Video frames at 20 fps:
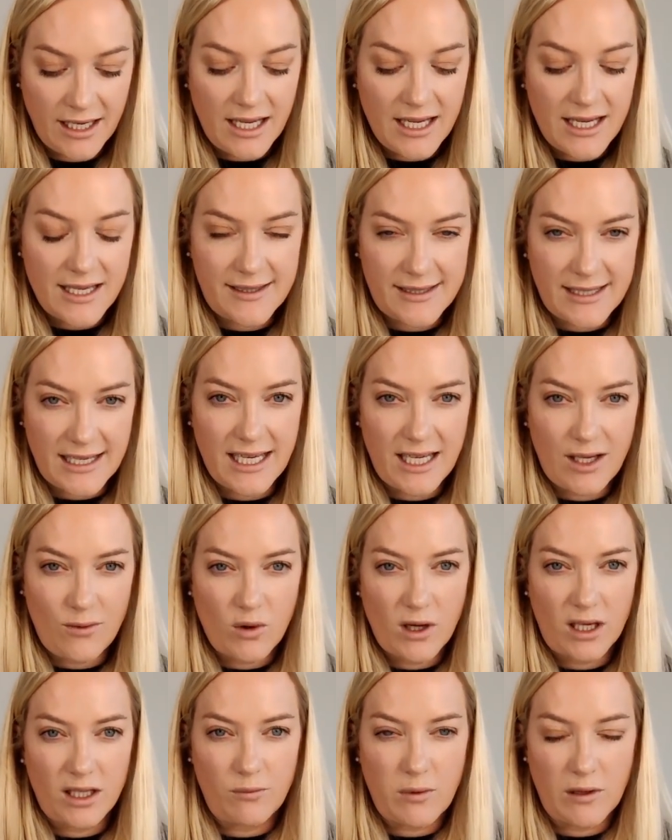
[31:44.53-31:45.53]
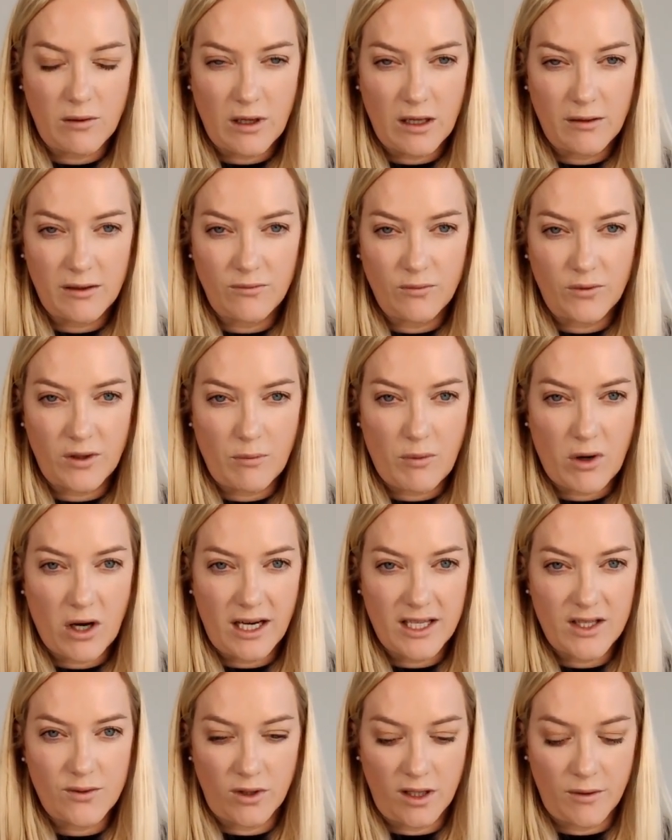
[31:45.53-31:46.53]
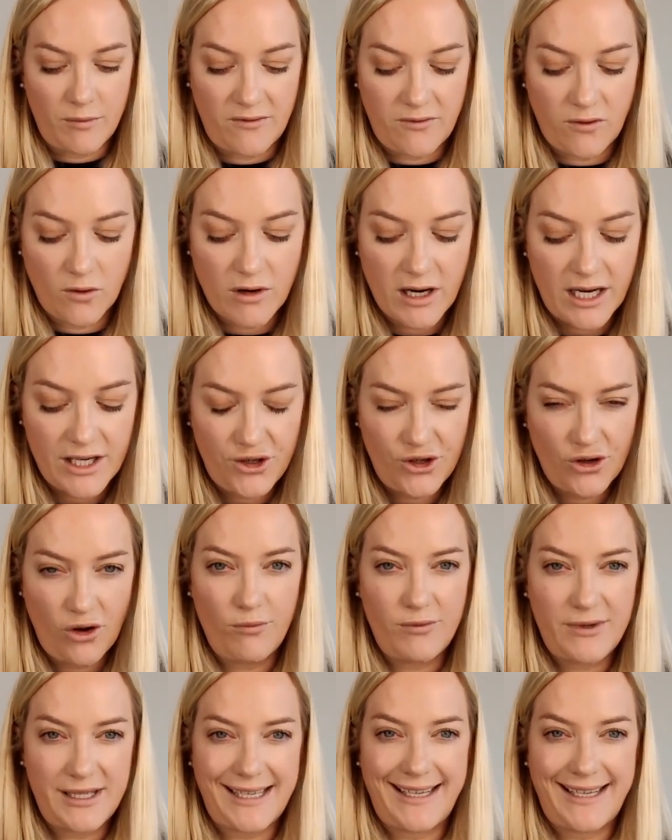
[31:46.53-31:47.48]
seeing what the parts were before I jumped